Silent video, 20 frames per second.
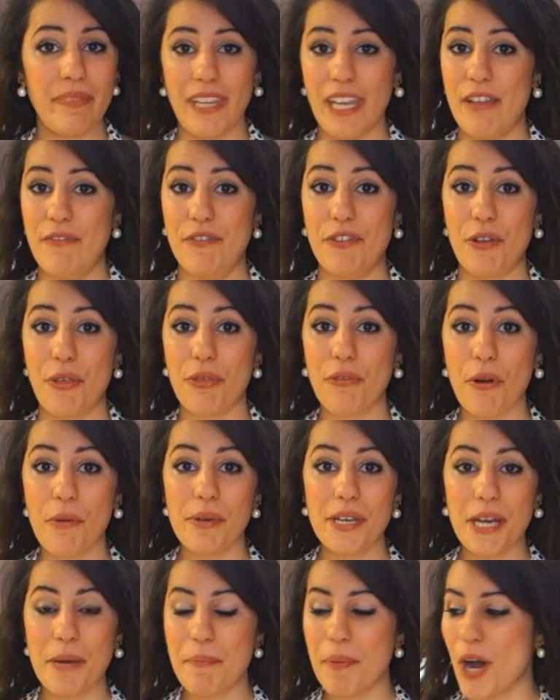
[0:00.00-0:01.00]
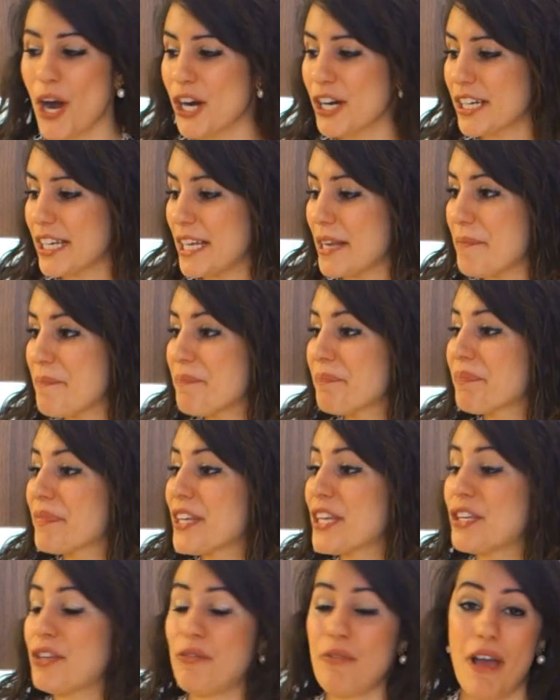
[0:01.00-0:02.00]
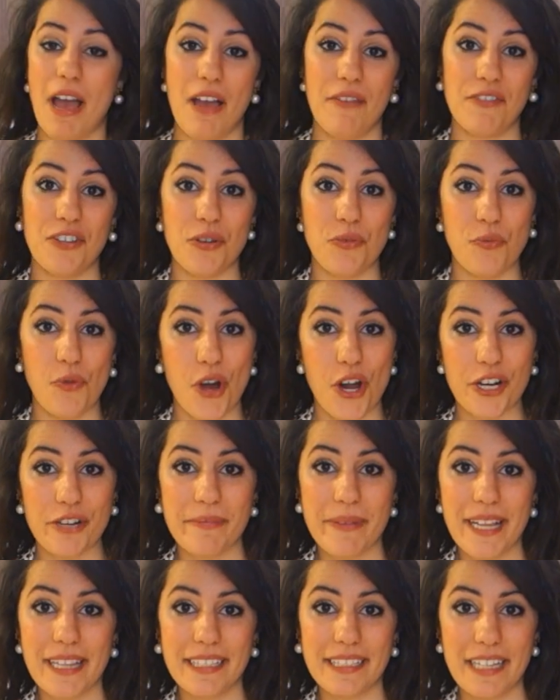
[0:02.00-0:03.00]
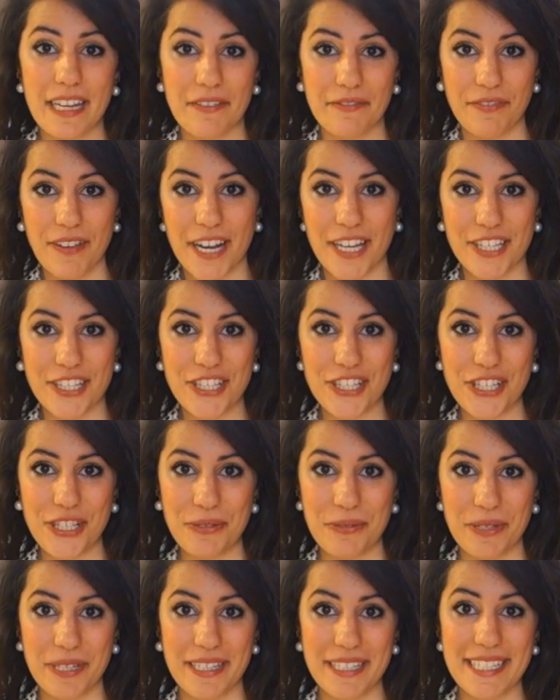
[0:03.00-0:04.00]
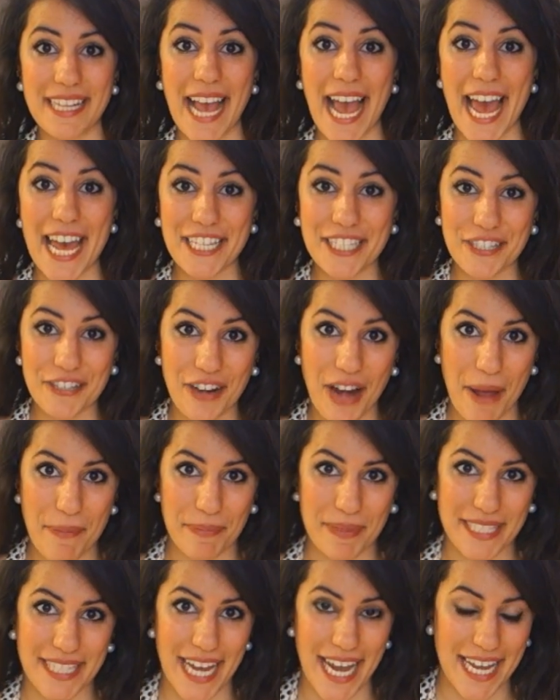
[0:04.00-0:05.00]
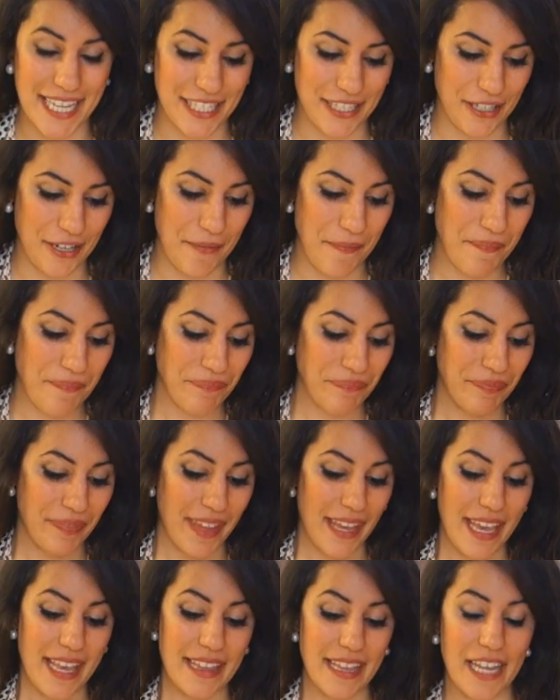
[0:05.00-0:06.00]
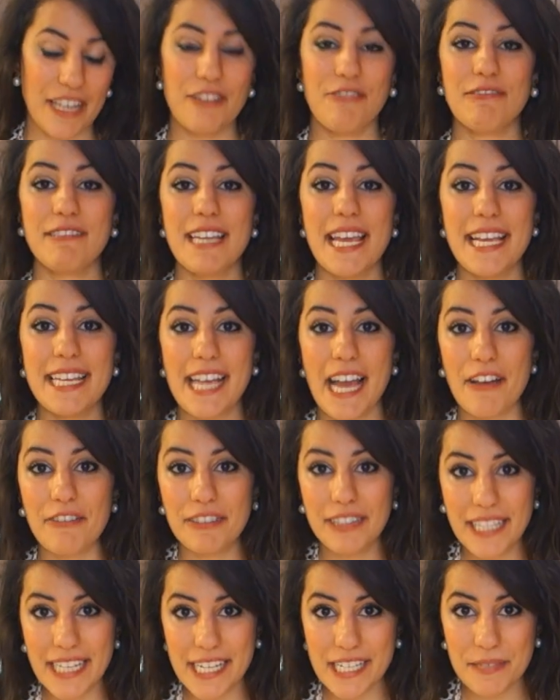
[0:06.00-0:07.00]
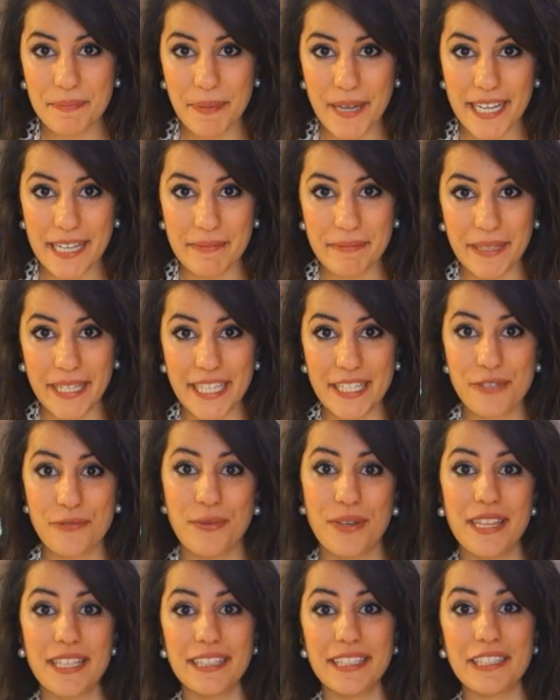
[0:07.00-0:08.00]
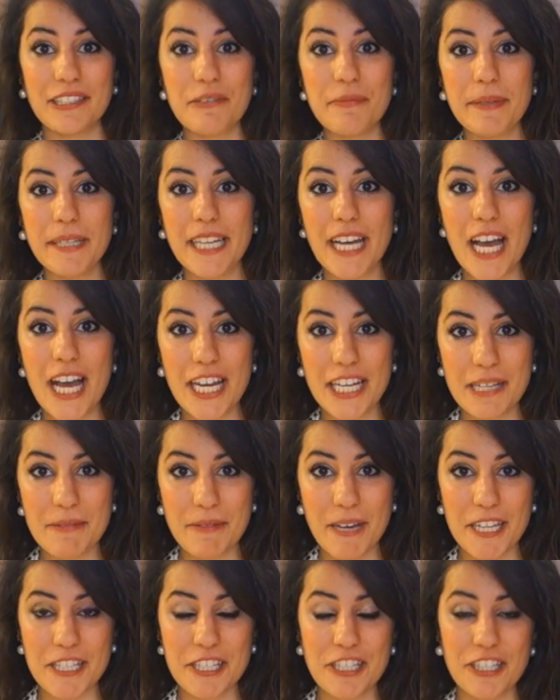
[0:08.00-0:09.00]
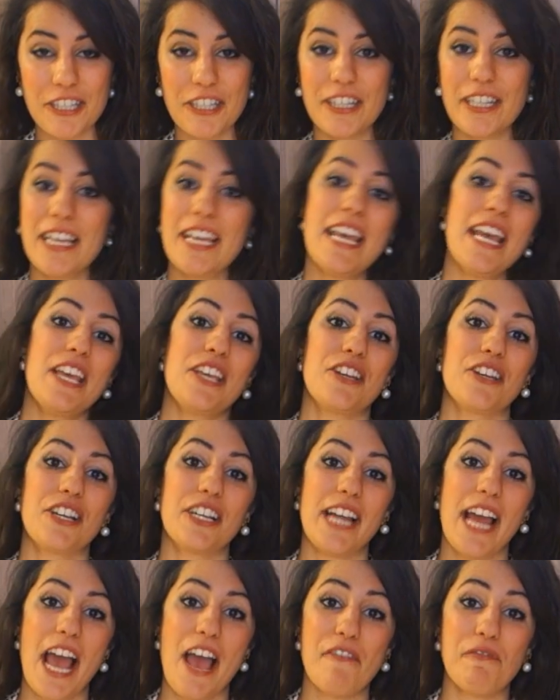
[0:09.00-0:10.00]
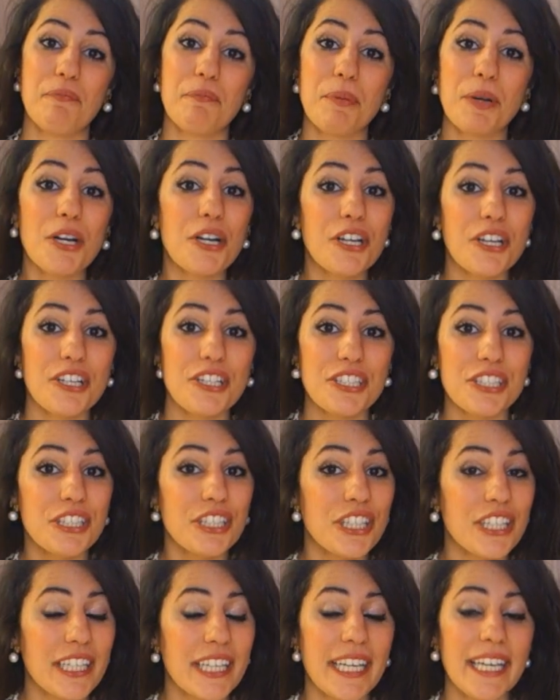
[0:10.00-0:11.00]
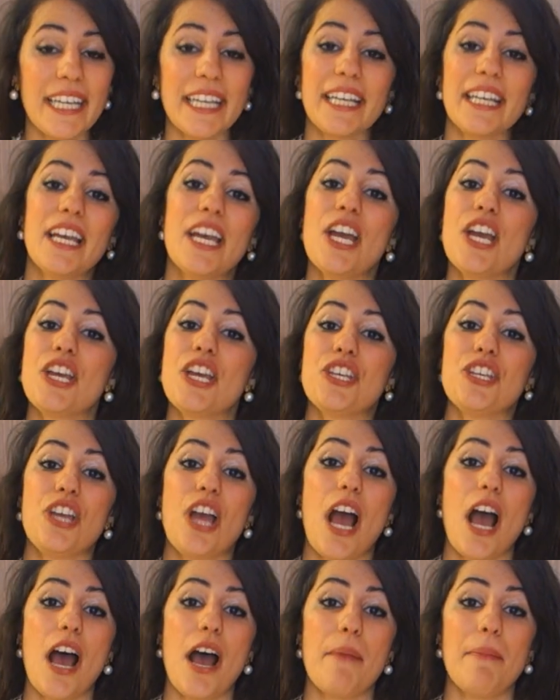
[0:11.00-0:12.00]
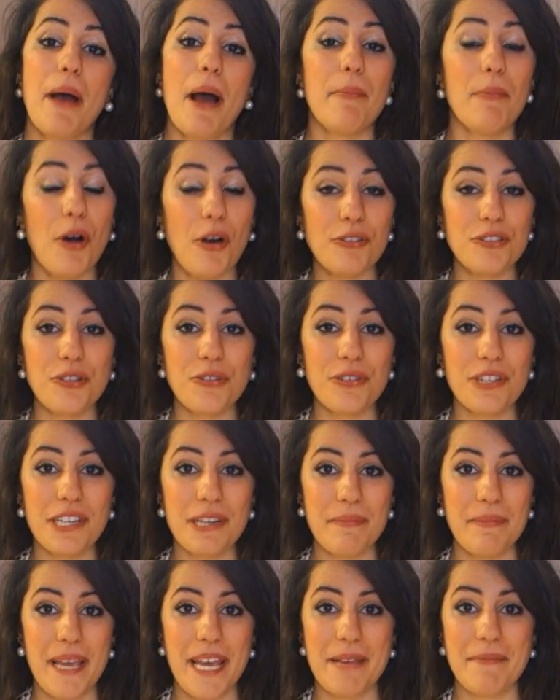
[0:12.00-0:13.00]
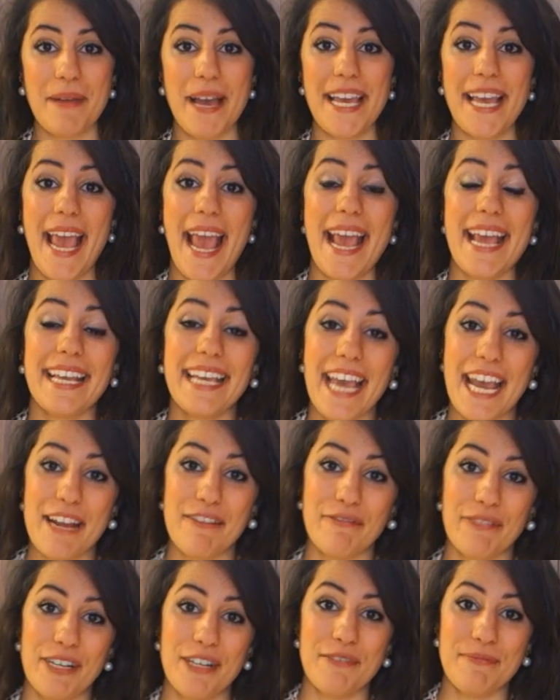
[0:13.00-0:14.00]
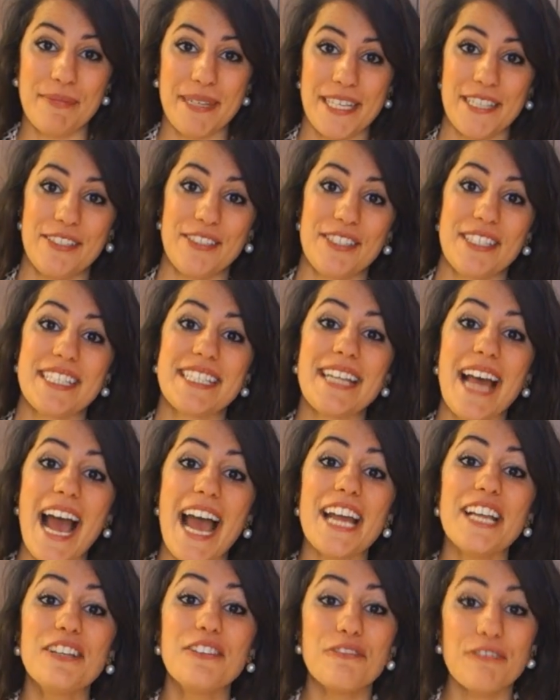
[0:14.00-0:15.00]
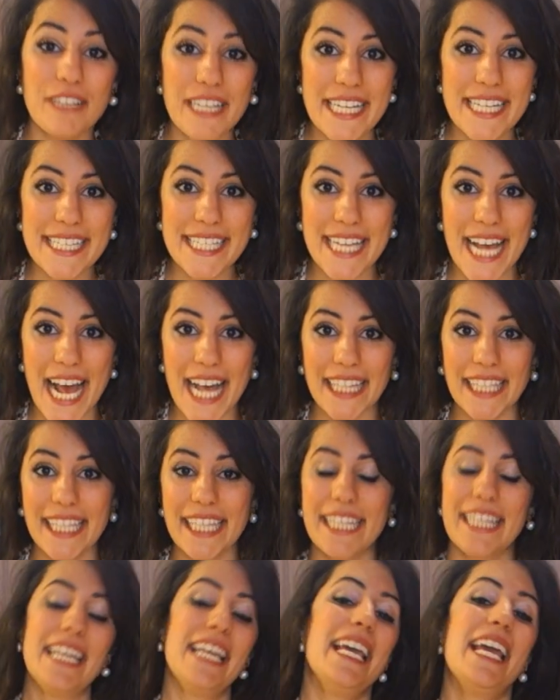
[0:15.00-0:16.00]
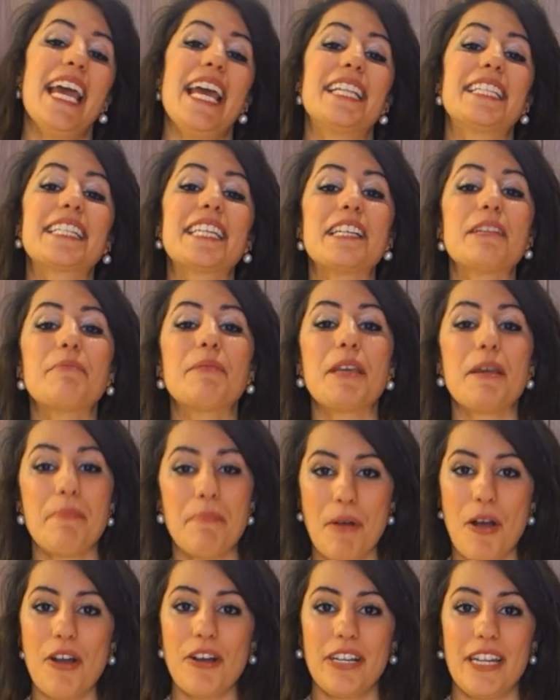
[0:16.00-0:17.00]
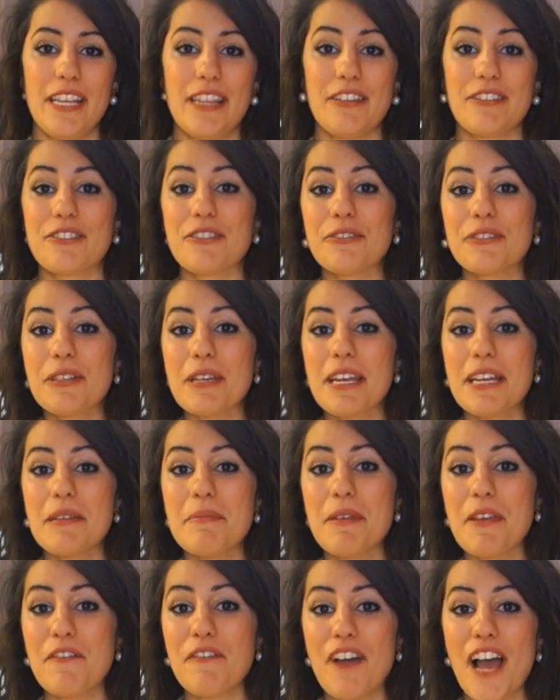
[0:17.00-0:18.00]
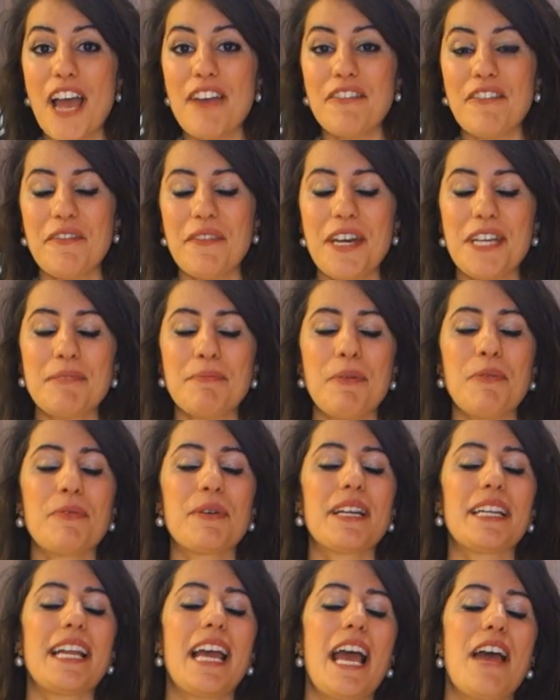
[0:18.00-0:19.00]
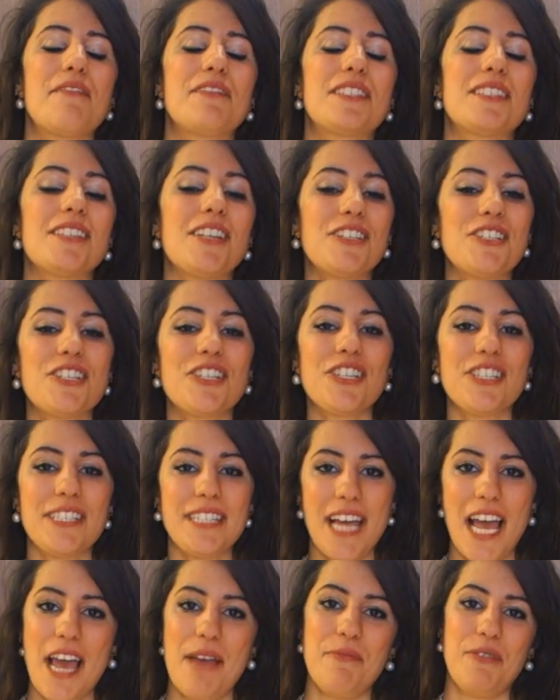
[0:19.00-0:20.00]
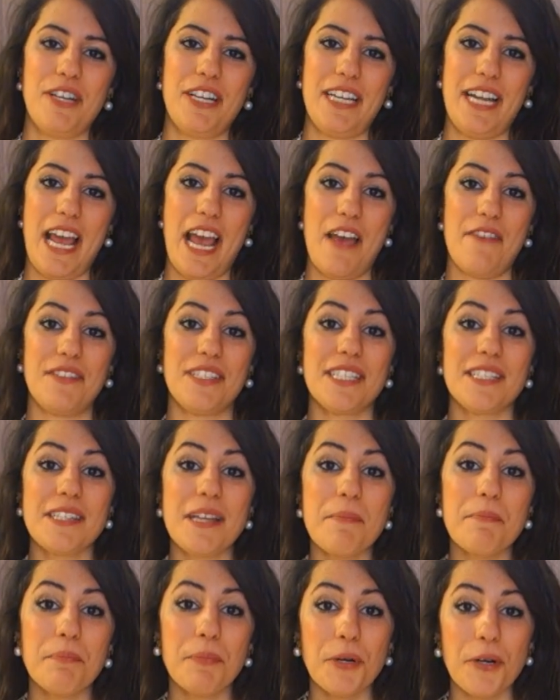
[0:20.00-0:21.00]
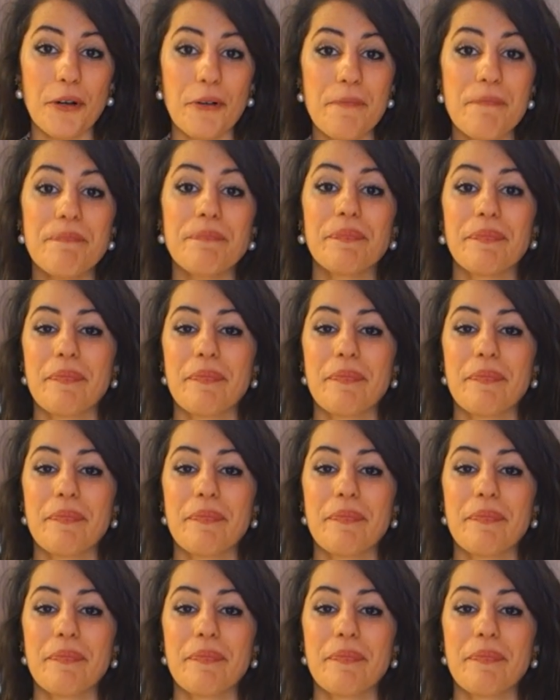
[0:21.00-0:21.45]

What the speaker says: if you're throwing a party, you have your watermelon and feta skewers as your appetizer. Then you take out these babies with a little bit of honey mustard. You're going to have burgers cooking. I'm also going to make my AK Real Meals side Greek salad. It's going to be a party. There's only going to be 5 of us, but we're going to have such a good time. We're going to have simple,